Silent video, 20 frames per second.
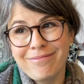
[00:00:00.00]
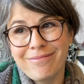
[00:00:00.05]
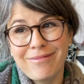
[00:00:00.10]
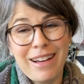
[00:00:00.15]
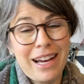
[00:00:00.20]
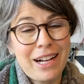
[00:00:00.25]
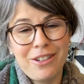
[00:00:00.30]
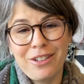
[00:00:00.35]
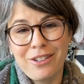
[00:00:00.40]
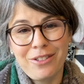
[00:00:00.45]

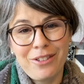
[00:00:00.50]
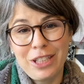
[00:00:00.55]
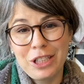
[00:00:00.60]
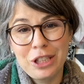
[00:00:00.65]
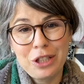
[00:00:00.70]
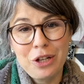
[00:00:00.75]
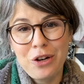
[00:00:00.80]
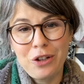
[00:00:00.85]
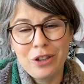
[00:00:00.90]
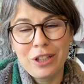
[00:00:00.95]
I don't know what it's
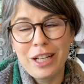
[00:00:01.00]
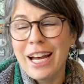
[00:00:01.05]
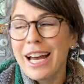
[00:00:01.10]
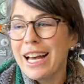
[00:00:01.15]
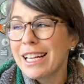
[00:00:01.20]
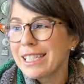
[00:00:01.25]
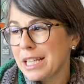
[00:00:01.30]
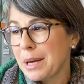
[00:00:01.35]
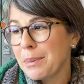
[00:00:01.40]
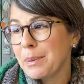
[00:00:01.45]
called.
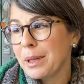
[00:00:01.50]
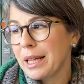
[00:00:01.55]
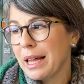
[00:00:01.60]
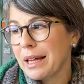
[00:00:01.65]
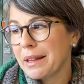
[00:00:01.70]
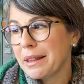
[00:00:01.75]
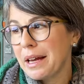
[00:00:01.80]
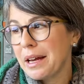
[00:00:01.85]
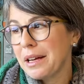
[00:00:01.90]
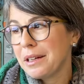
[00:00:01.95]
Something
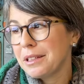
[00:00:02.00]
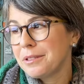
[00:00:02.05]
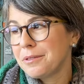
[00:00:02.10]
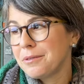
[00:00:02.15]
like that.